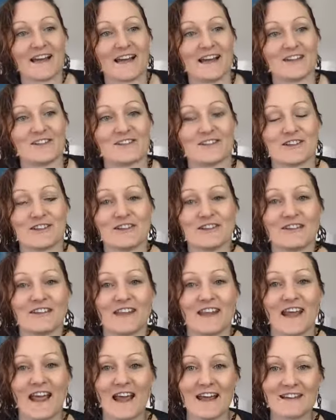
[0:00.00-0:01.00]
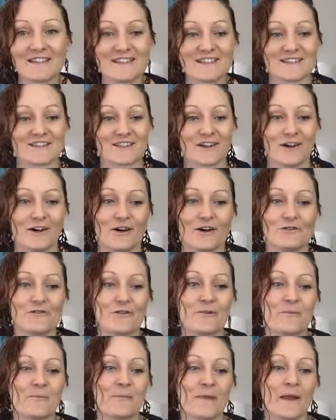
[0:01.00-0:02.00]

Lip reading: into the answers of